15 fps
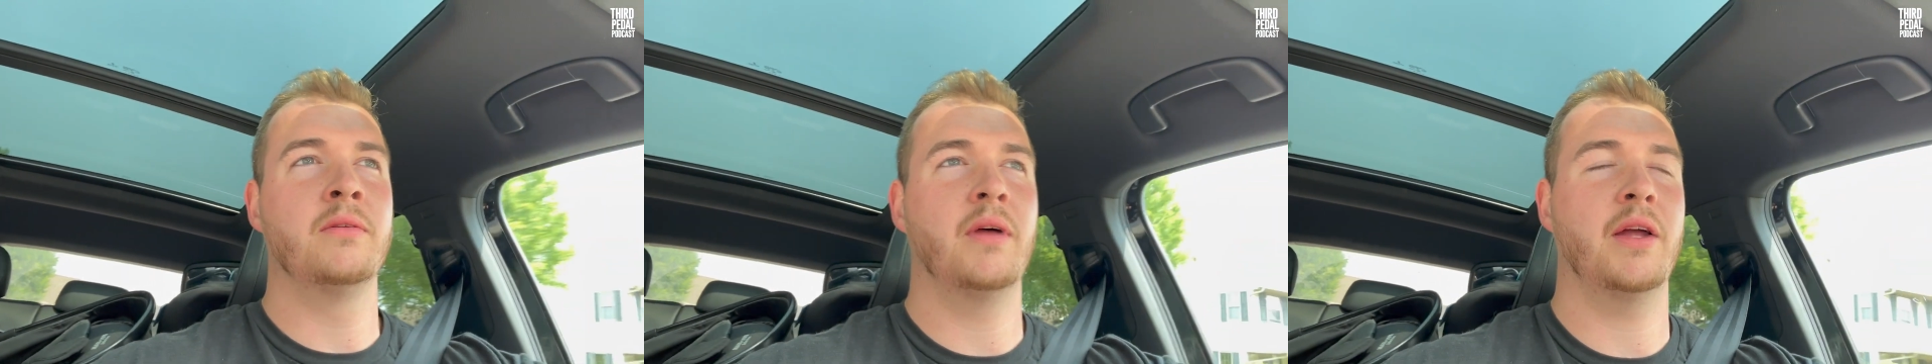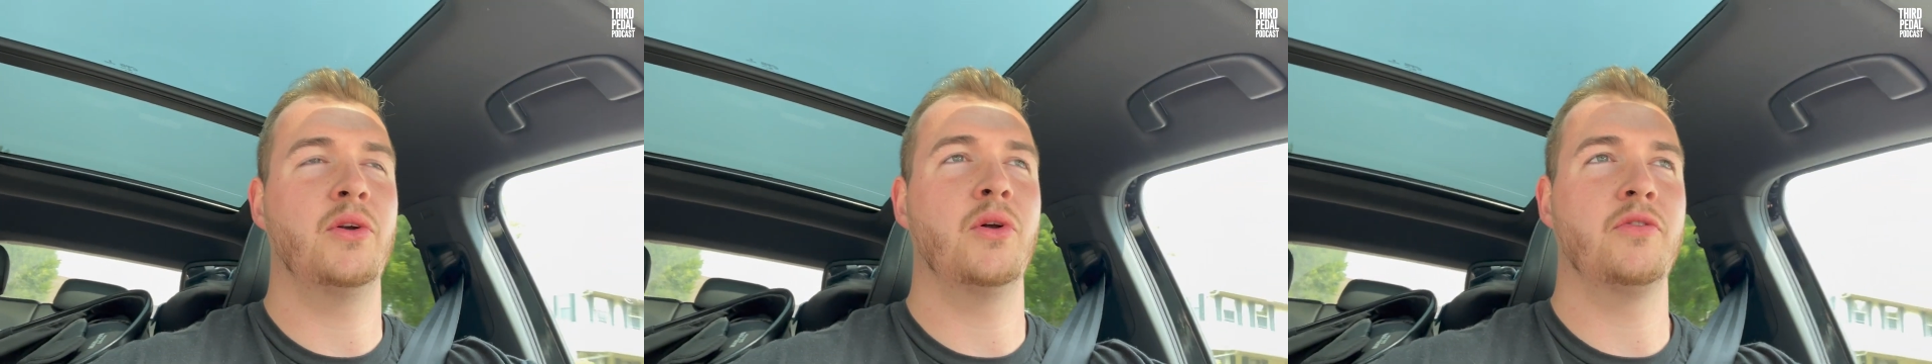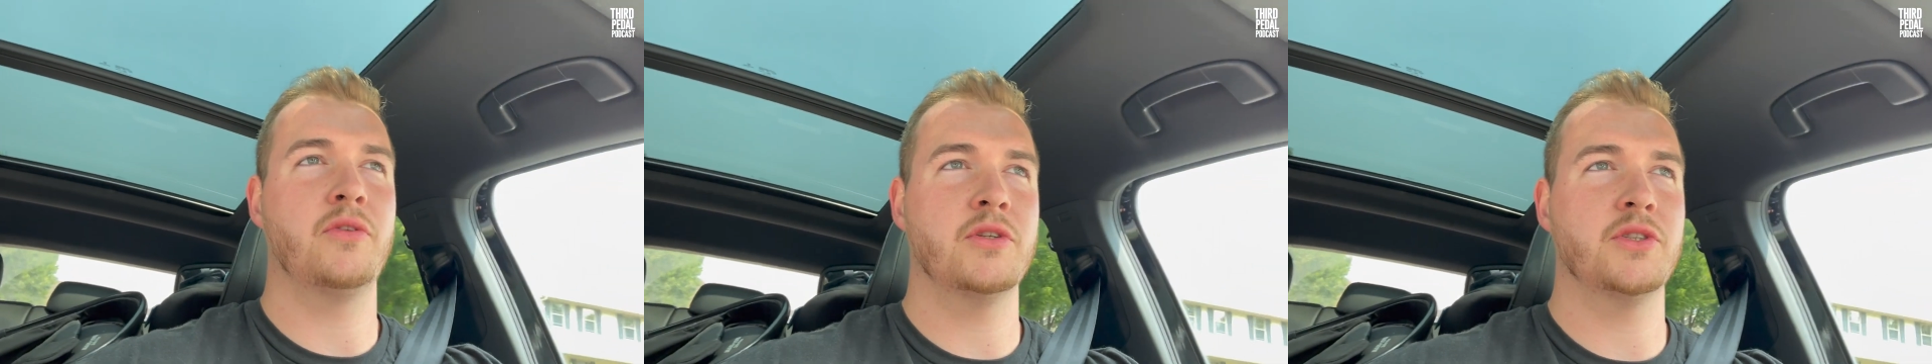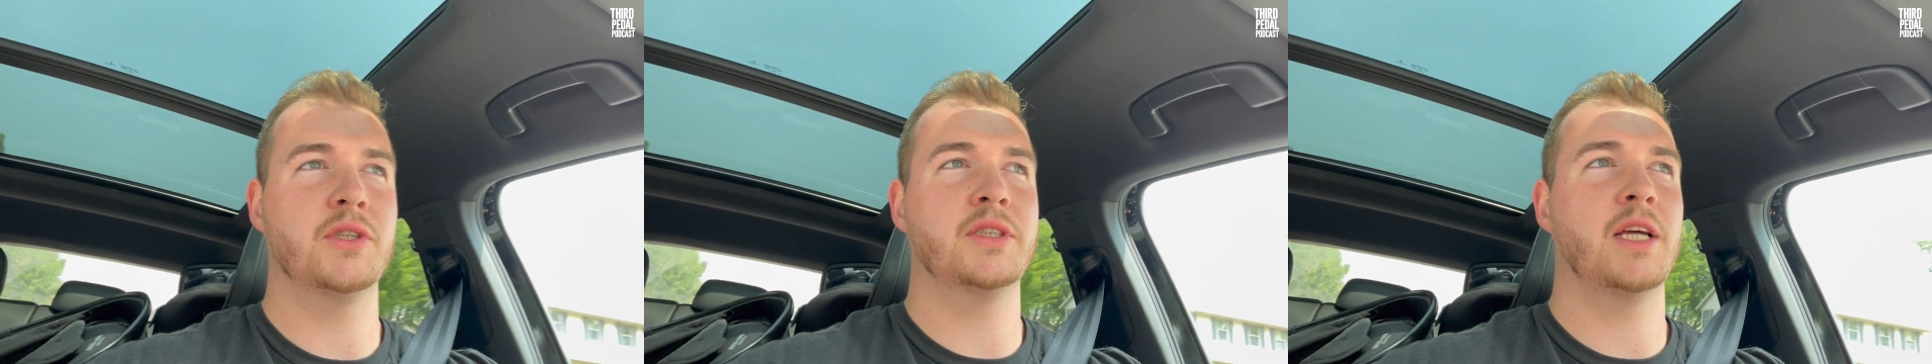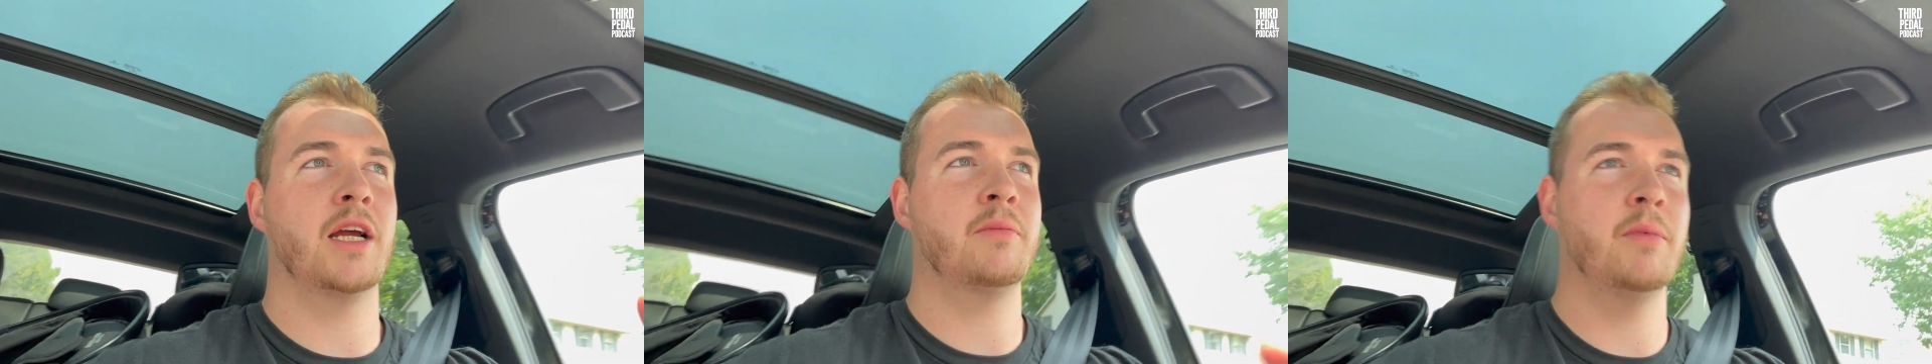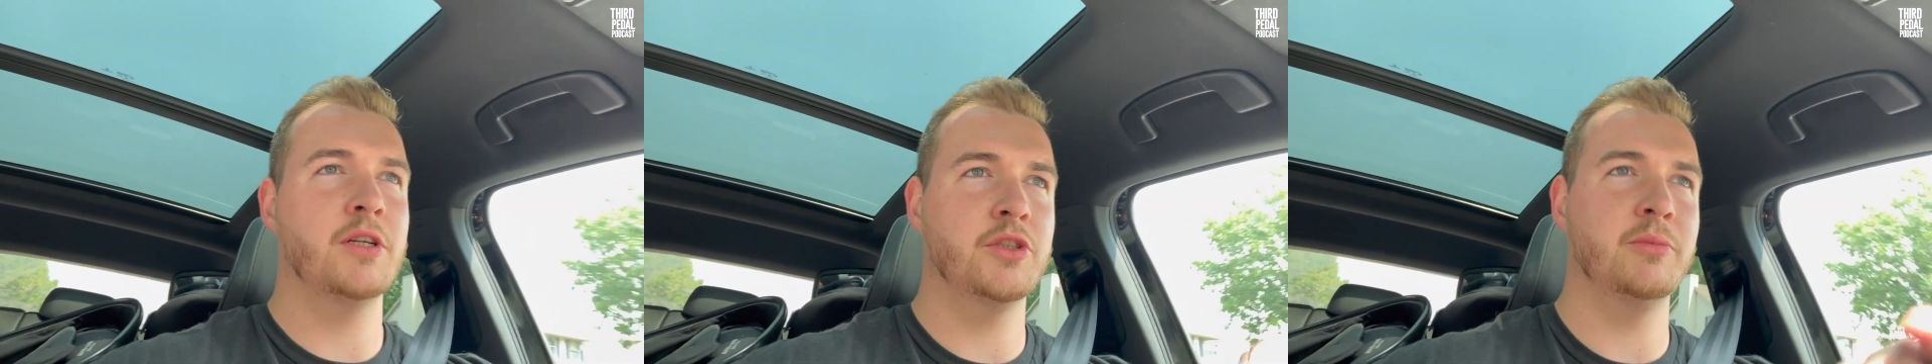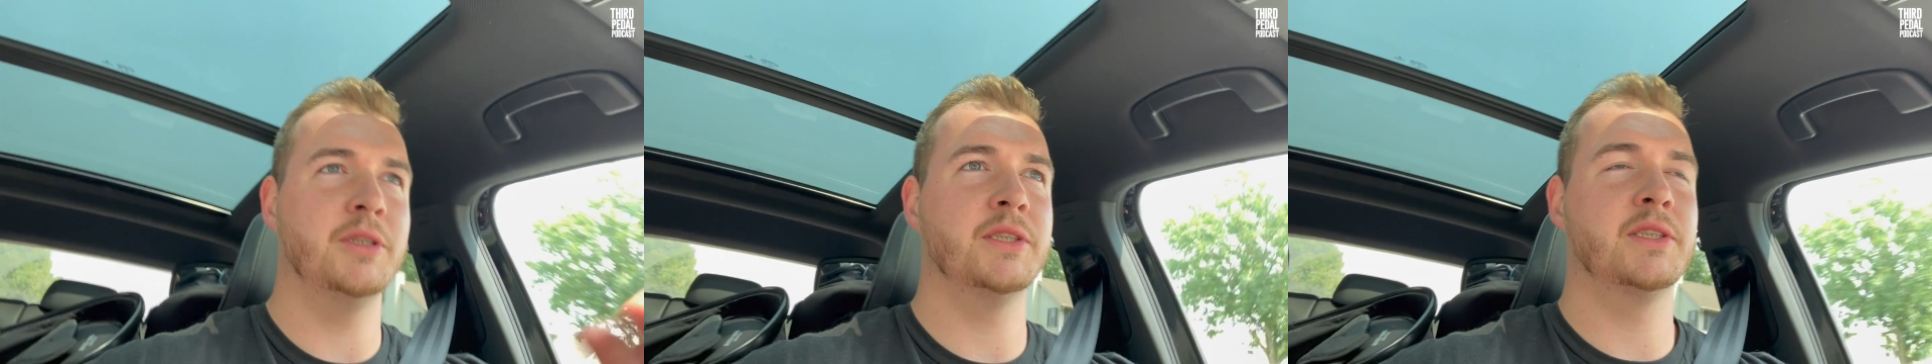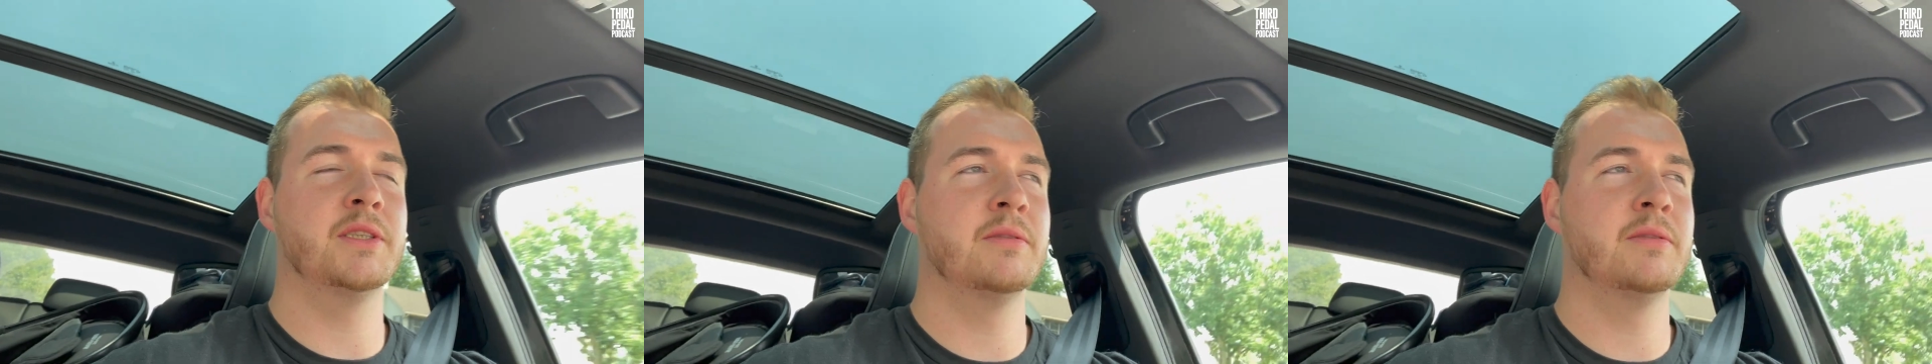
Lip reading: I don't know if those are exact measurements,